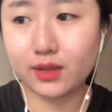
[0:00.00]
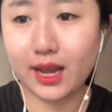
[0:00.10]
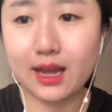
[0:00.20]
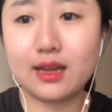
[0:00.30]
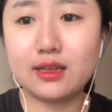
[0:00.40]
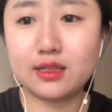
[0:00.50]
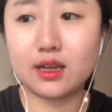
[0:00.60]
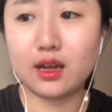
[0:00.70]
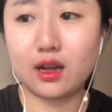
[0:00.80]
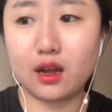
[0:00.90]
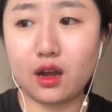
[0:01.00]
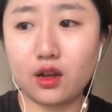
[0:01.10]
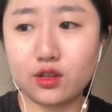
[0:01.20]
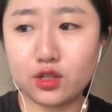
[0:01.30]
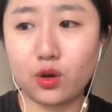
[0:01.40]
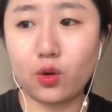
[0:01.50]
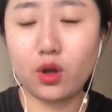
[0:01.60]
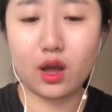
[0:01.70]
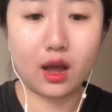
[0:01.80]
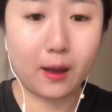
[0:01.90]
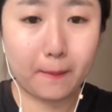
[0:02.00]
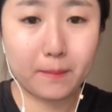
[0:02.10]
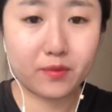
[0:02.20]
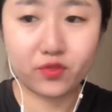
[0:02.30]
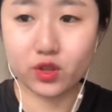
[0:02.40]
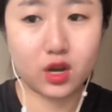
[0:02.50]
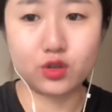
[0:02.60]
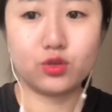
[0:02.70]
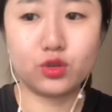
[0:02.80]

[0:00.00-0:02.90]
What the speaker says: And also, for the control